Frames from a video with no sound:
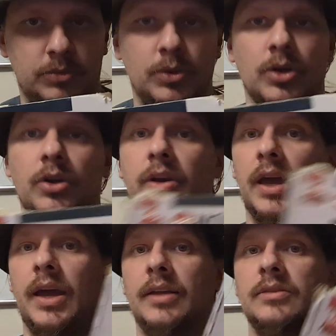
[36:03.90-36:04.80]
work
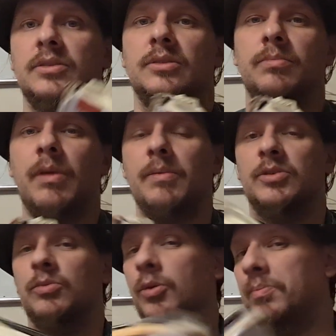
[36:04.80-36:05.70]
and maybe
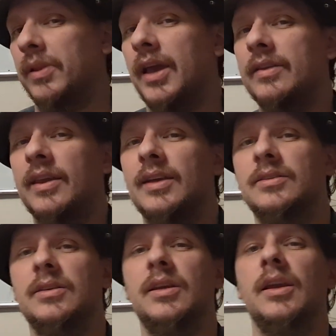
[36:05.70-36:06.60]
some more play
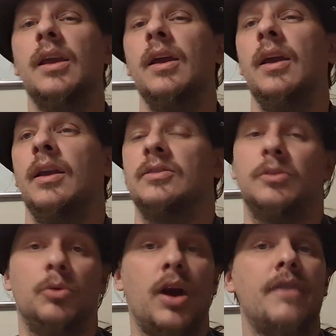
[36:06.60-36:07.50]
testing,
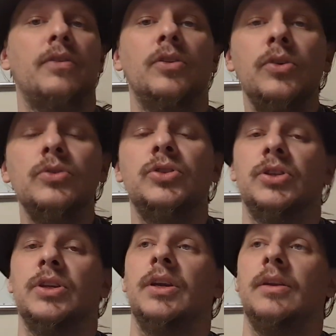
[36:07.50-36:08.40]
some more
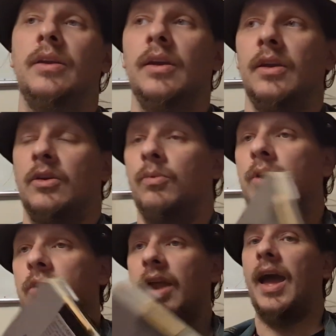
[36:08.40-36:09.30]
evolution,
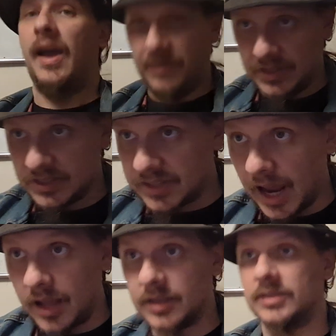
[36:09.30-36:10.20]
we could have this
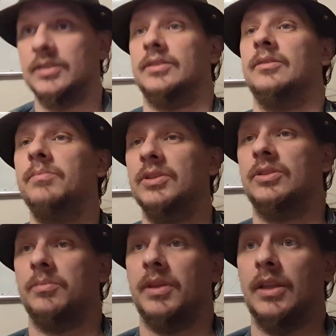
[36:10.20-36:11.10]
talent system be
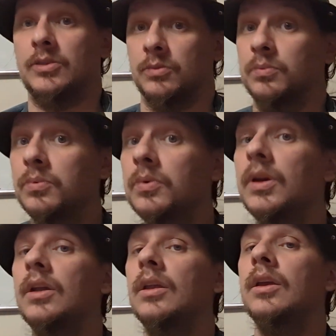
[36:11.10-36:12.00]
something that's
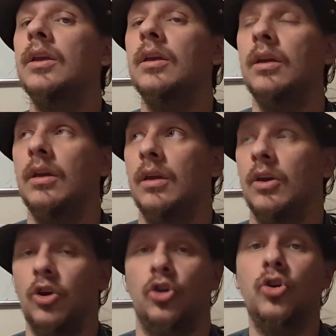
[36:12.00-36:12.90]
really
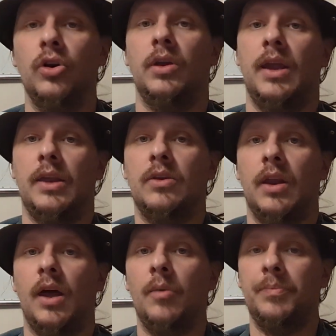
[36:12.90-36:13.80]
good and
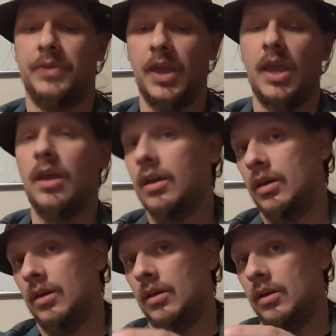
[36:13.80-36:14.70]
could help take